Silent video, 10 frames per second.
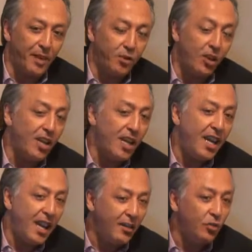Turkey
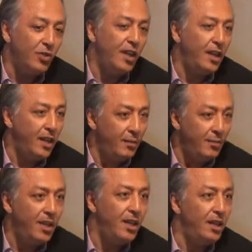can really
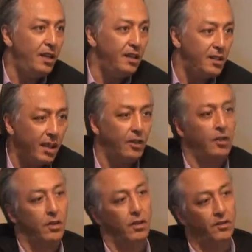be the
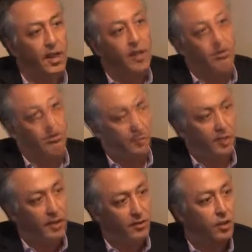center of
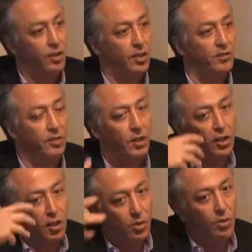that vision for
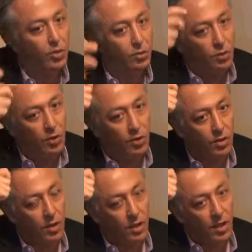a new, more
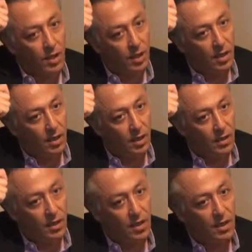
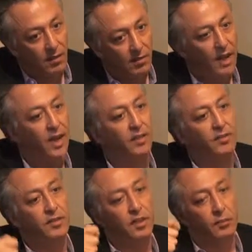
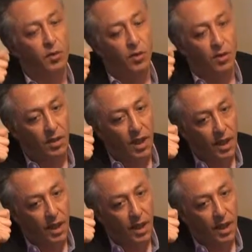revived, more